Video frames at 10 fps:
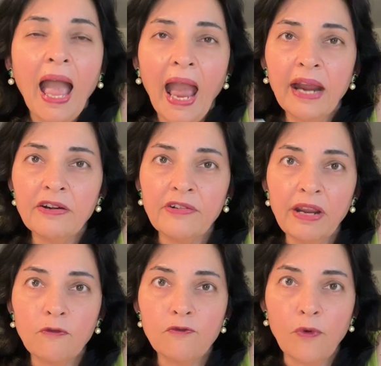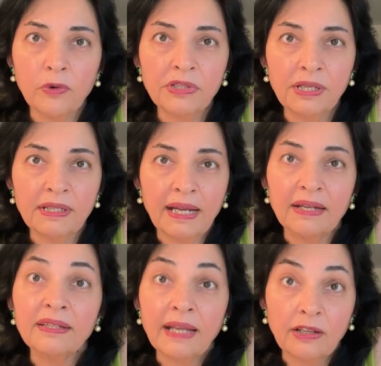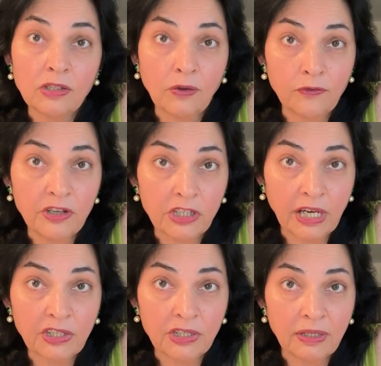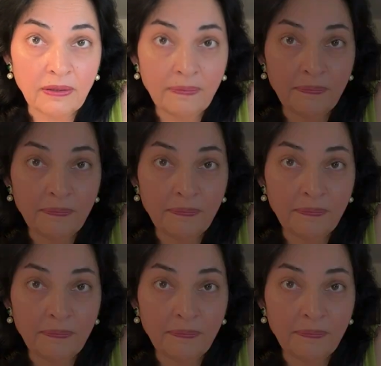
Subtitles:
and reinforces their sense of rejection.